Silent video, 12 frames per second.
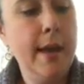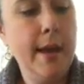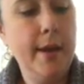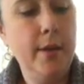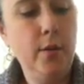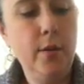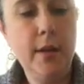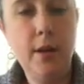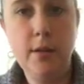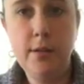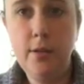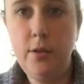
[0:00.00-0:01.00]
and you can
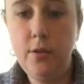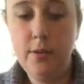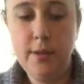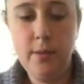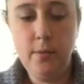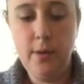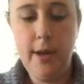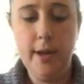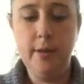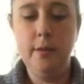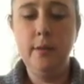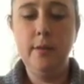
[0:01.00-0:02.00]
also use some
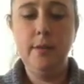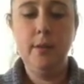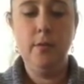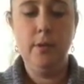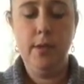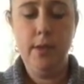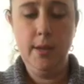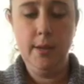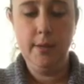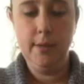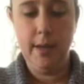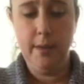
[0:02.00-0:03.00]
red. So with
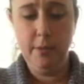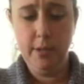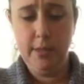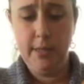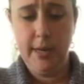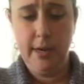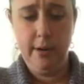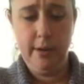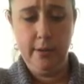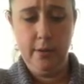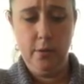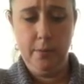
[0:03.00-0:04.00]
these, I'm just
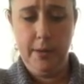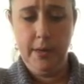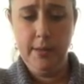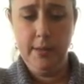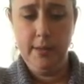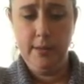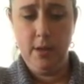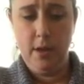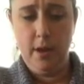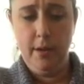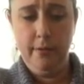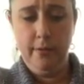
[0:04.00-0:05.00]
tearing little pieces
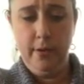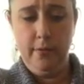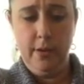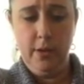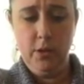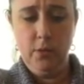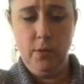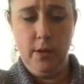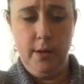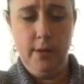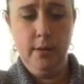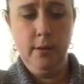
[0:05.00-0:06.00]
off of each
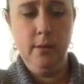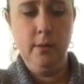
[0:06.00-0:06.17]
one,